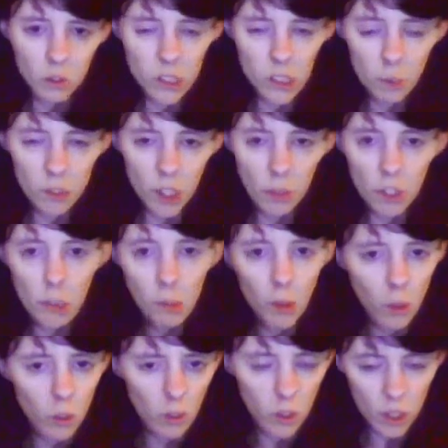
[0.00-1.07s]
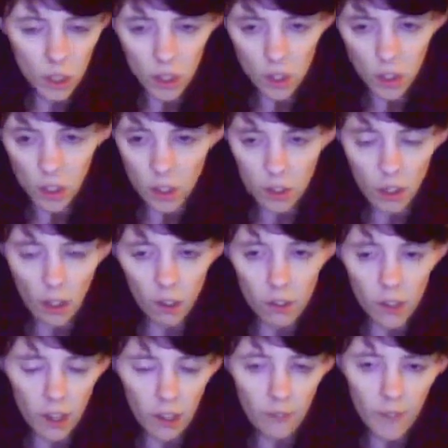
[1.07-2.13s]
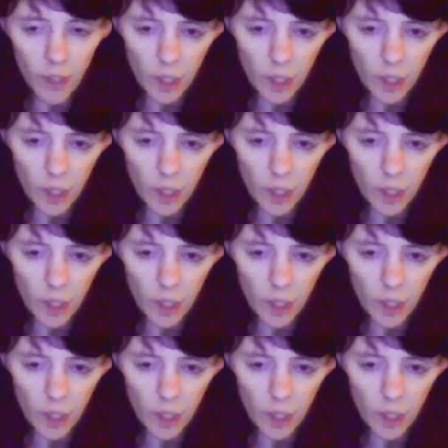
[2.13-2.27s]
episode when you're bored. So, yeah.